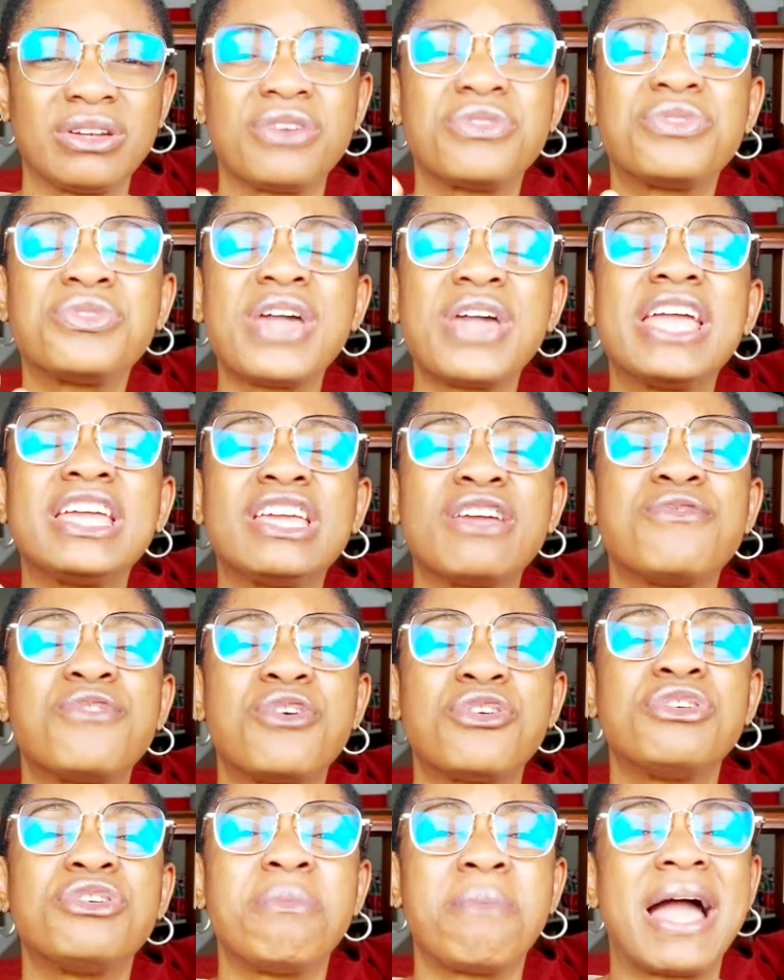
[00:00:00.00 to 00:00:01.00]
Thank you
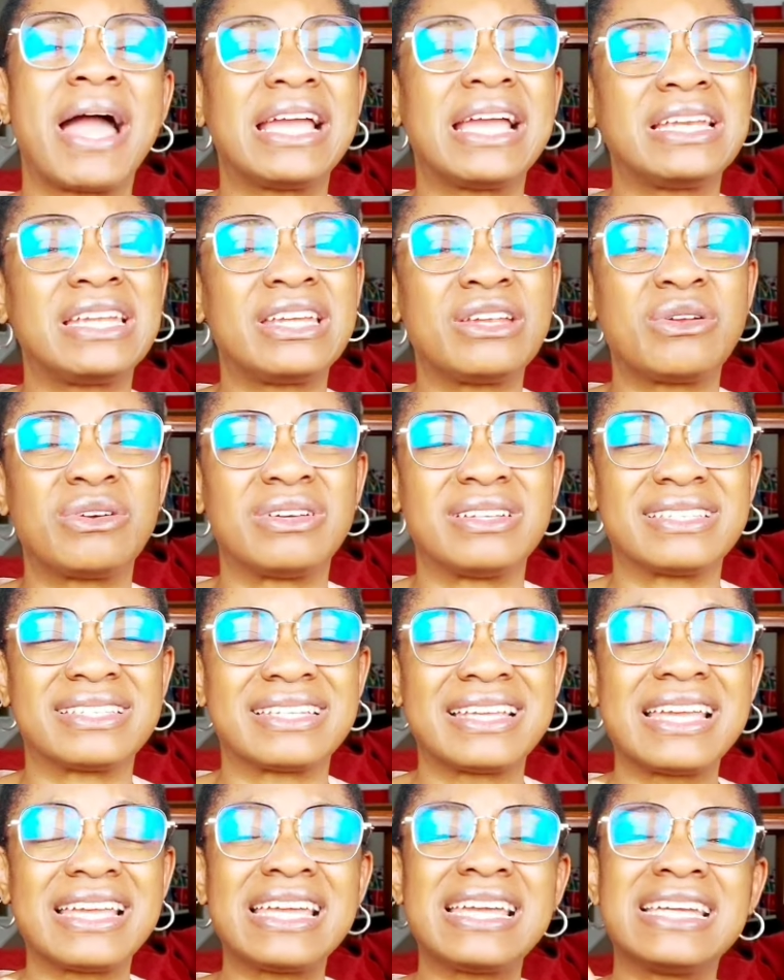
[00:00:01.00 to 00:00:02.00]
for reminding us
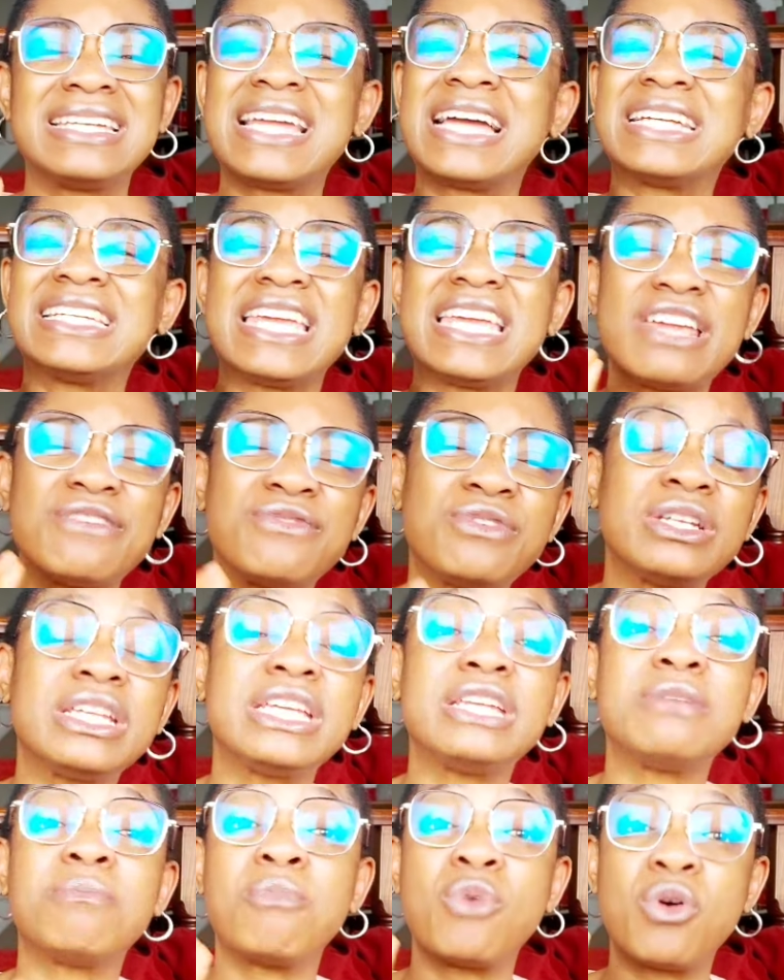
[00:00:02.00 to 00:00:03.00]
that even
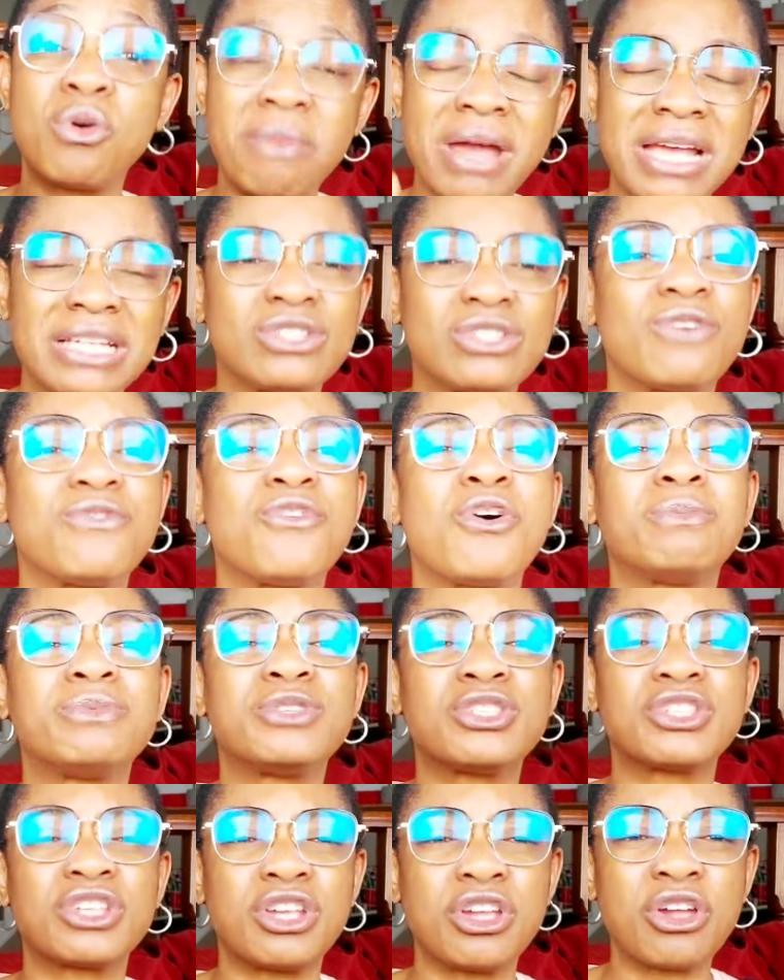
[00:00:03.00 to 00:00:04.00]
in moments of
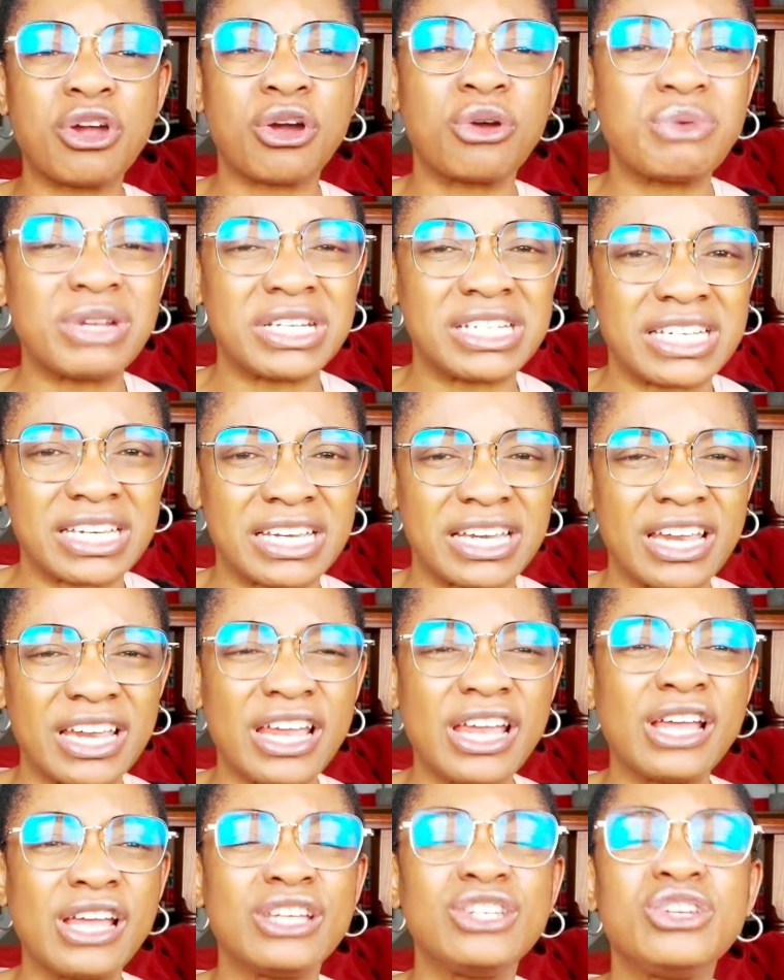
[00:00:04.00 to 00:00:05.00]
obscurity,
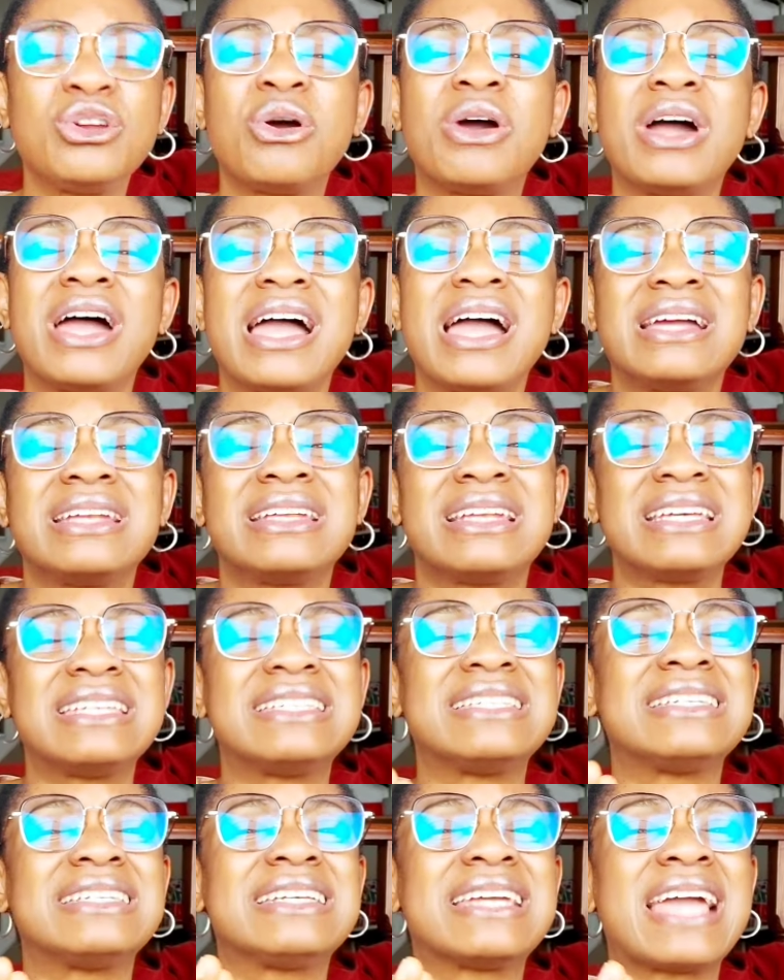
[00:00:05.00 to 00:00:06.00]
your hand
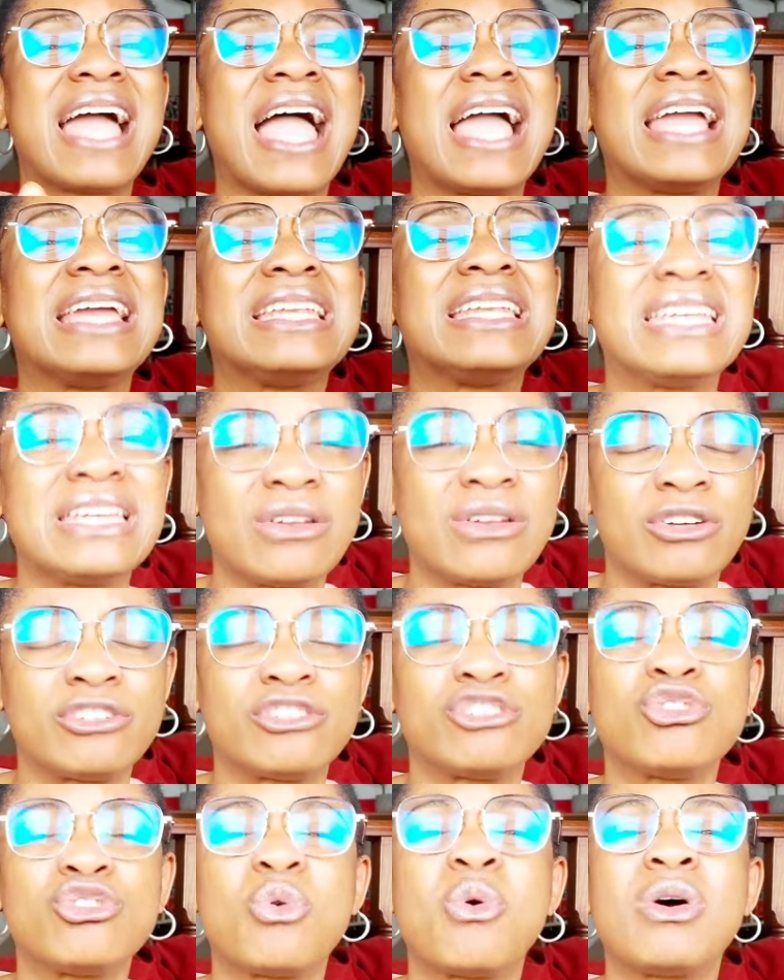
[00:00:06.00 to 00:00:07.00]
is guiding us
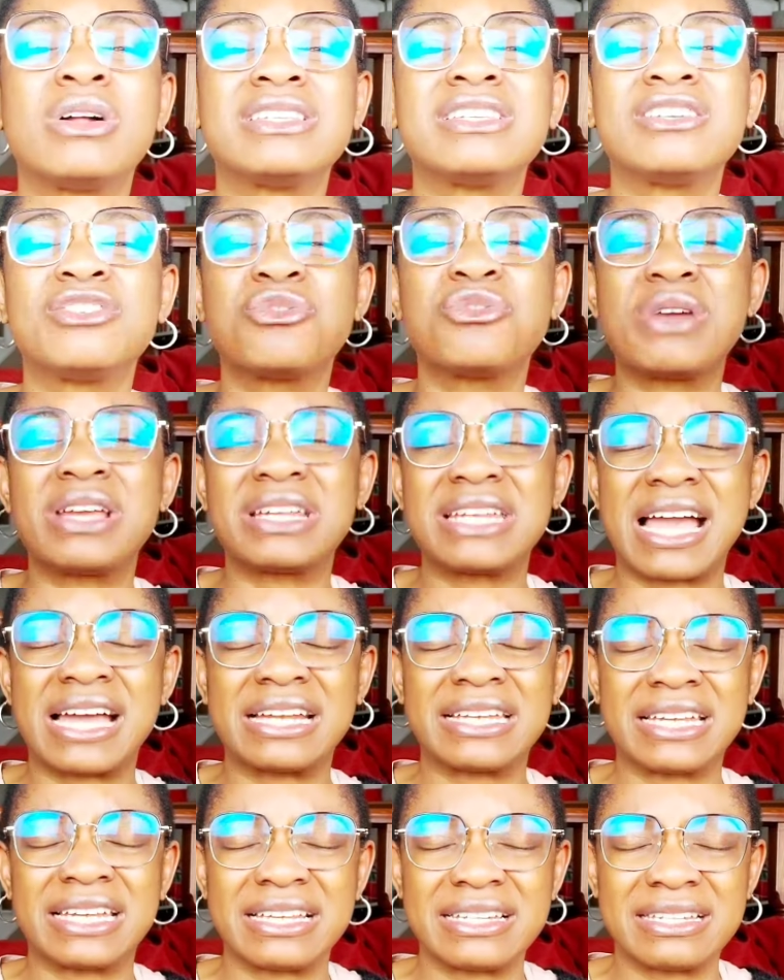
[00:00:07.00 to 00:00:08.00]
towards greater
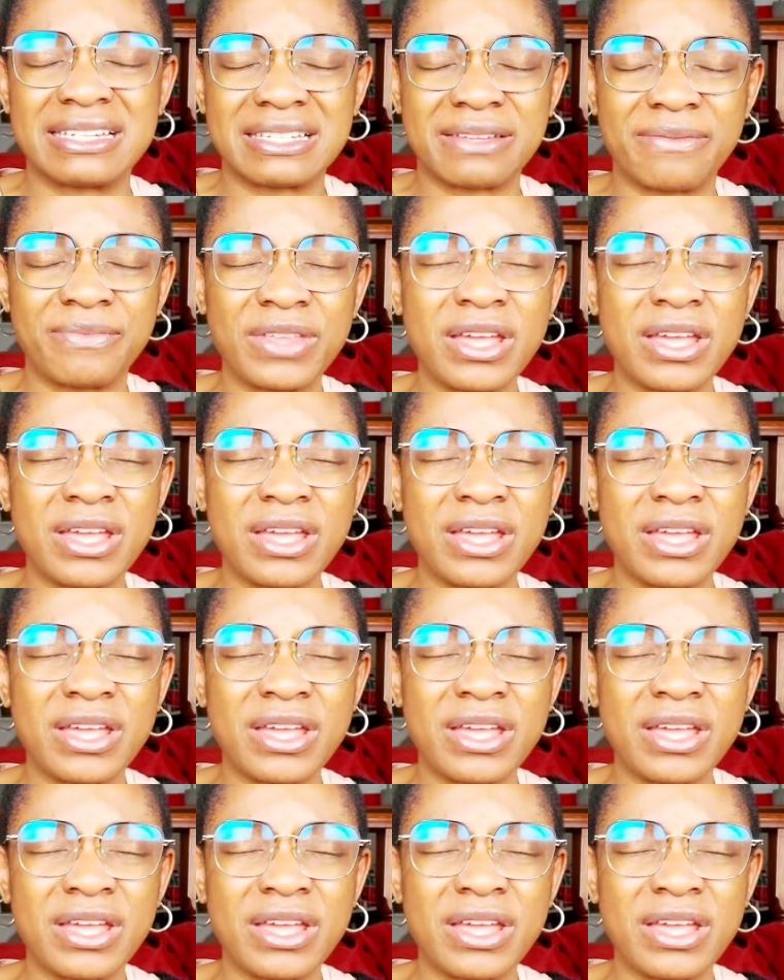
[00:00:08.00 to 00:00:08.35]
things.